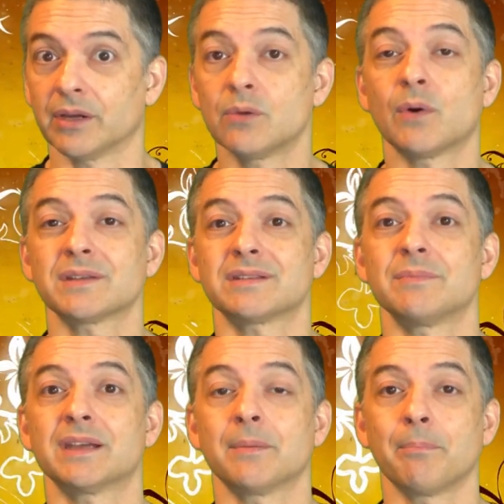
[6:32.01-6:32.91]
He wants to
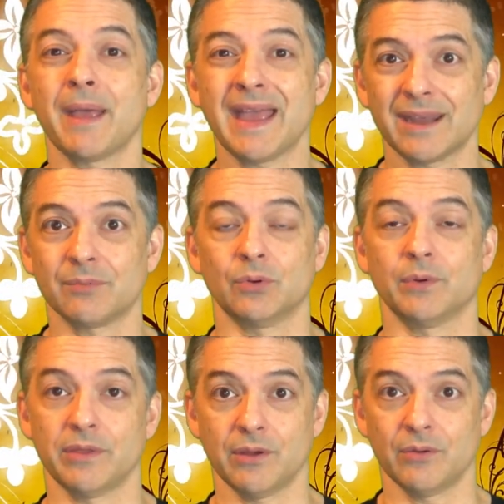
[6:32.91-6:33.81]
be compatible
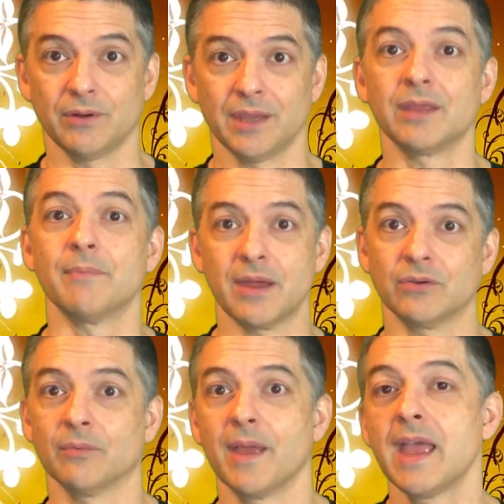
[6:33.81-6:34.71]
with you in the
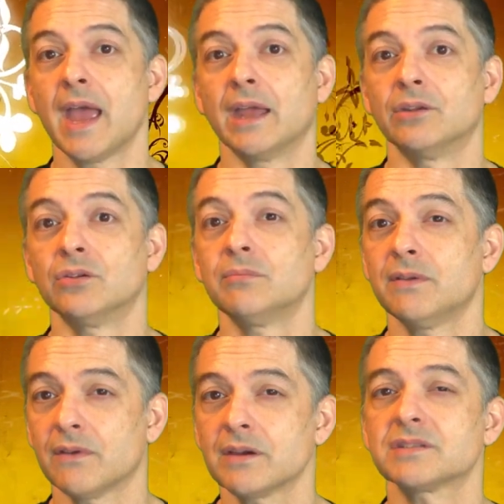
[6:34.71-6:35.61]
bedroom. And you'd
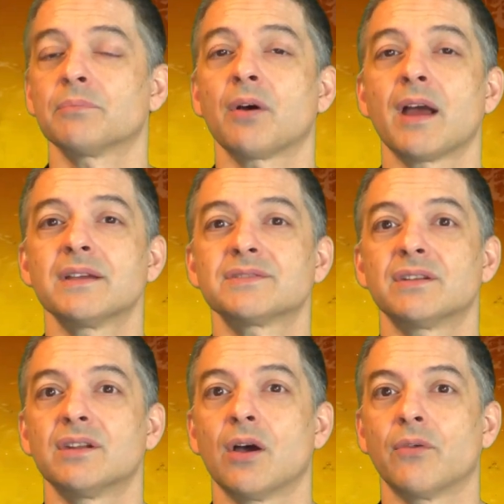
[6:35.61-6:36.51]
be very surprised to
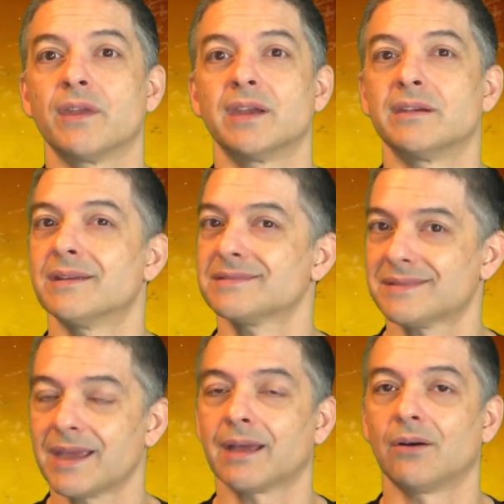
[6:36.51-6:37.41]
know that it doesn't
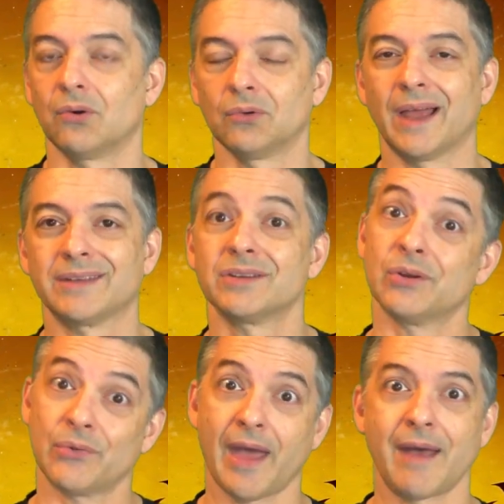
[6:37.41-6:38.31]
take a whole lot to
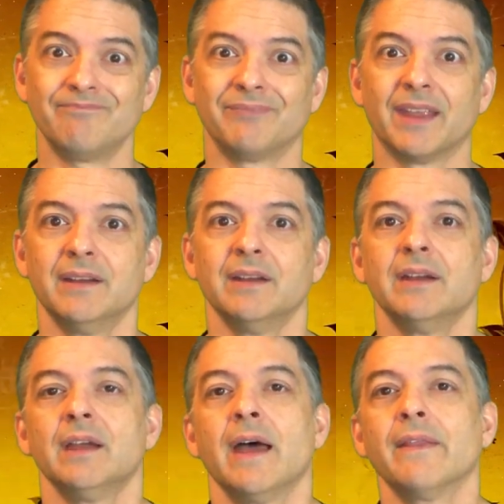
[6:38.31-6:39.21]
do that.
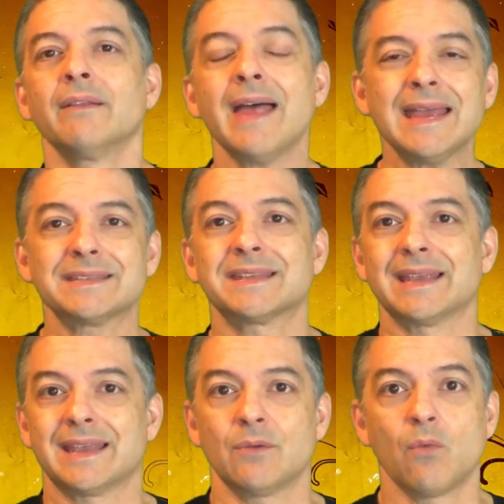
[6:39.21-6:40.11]
And the last
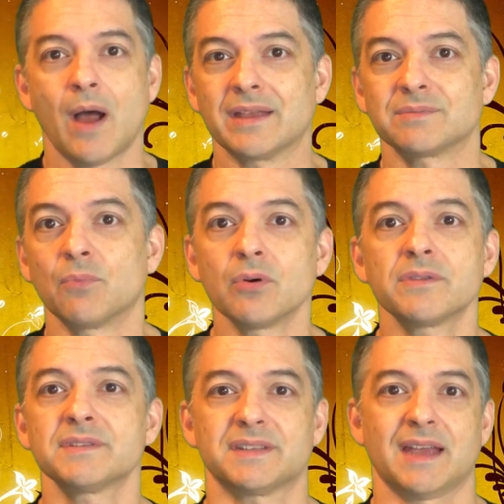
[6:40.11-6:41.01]
thing he wants more
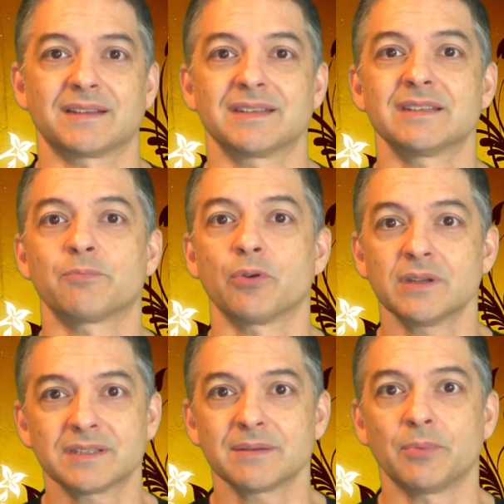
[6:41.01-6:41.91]
than sex is
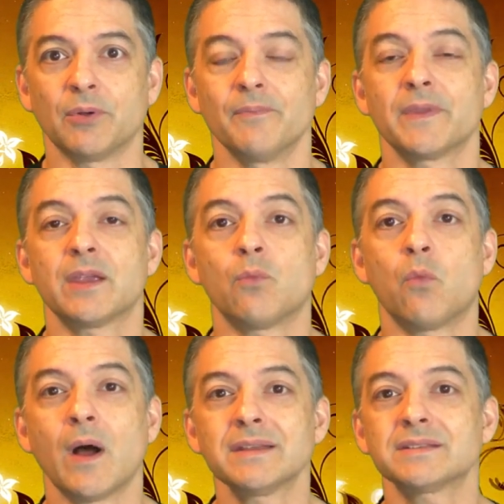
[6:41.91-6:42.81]
pretty simple. He
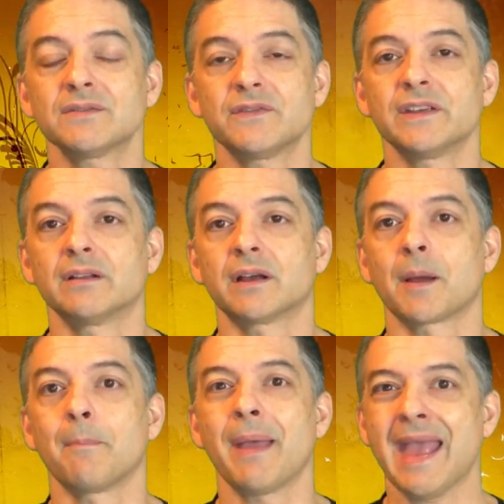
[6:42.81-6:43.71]
wants to feel a
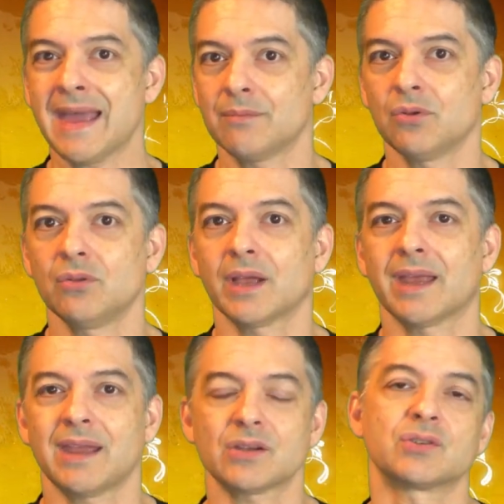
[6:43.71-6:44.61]
compatible
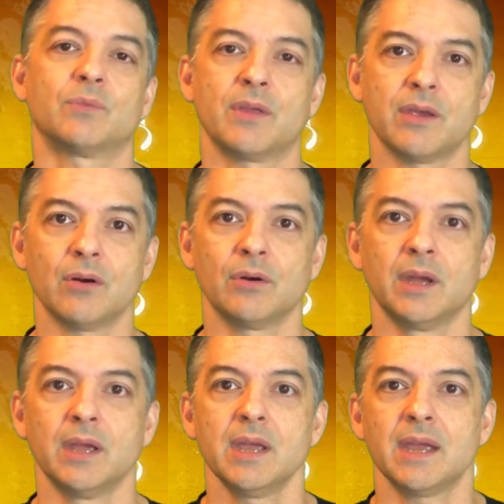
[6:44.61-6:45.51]
connection with you.
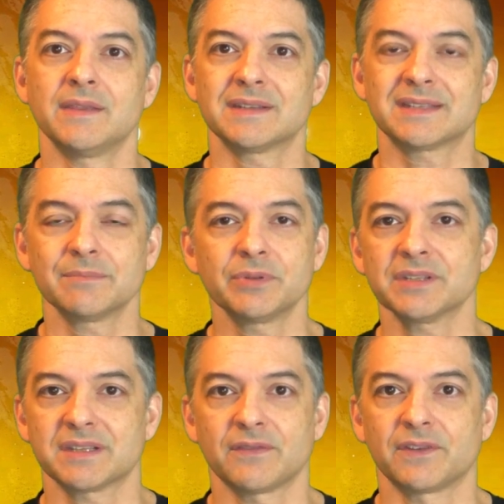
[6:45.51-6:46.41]
In the
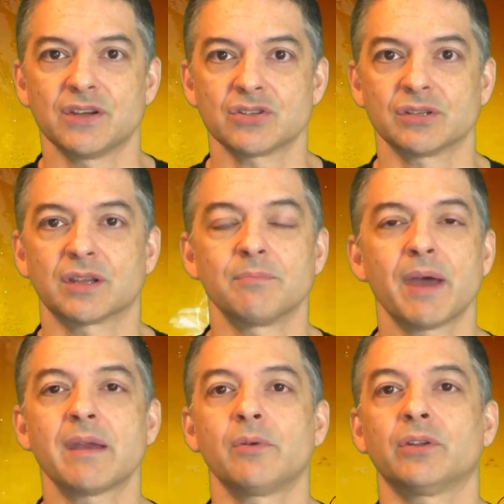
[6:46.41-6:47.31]
simplest definition,
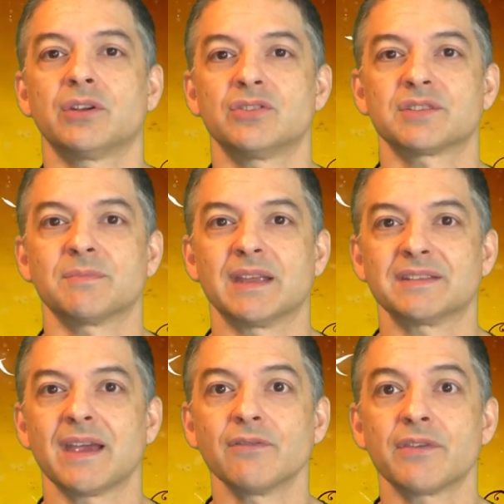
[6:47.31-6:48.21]
compatibility just
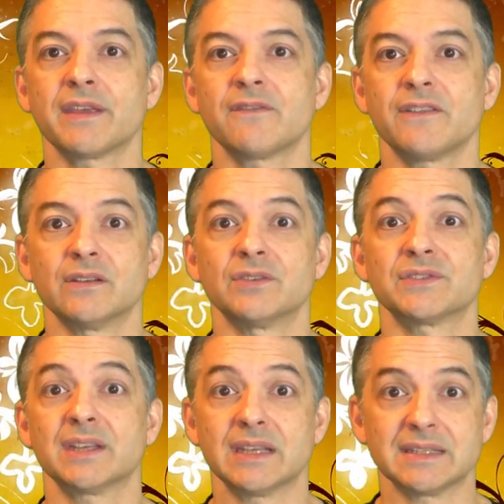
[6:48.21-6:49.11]
means everything
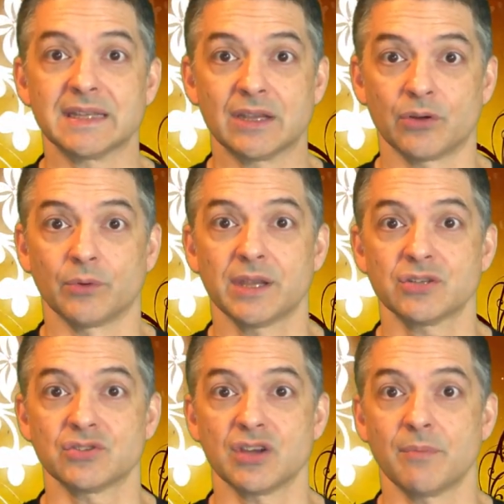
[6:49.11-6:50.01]
feels easy in your
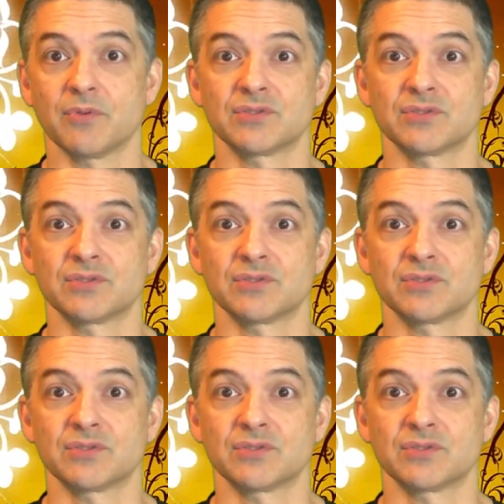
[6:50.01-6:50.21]
relationship.